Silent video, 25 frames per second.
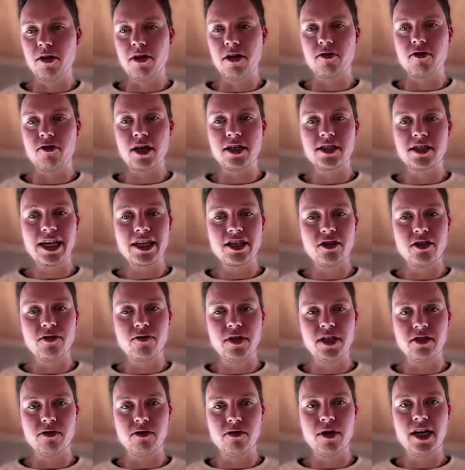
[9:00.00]
or the transaction
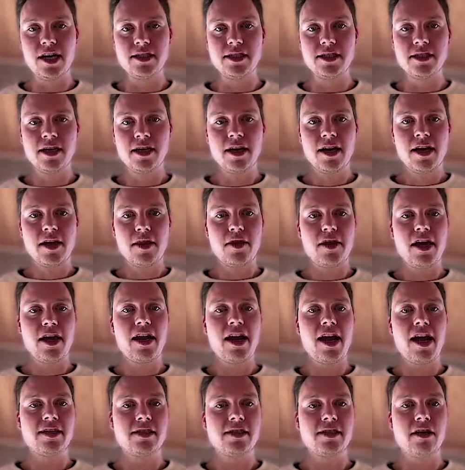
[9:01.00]
fees rise,
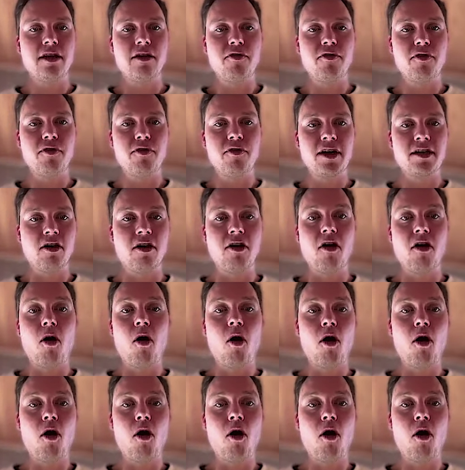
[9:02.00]
that has an effect on